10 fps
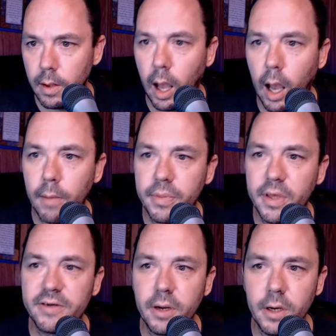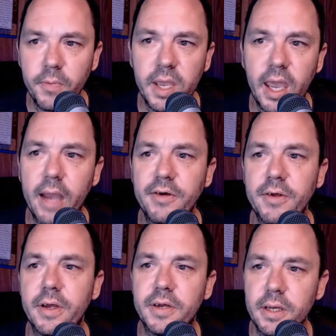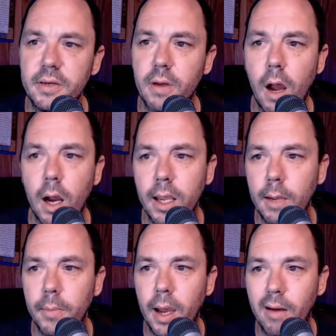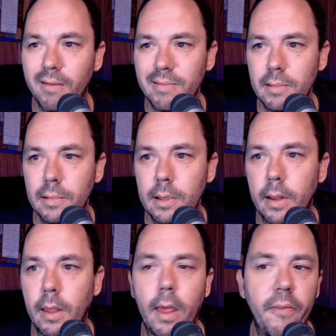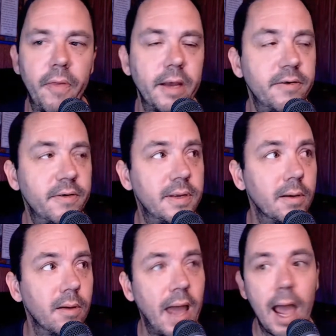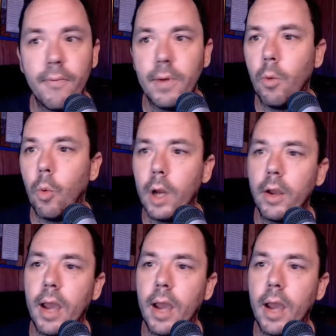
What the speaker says: The certification that she's talking about, they still have it. One, you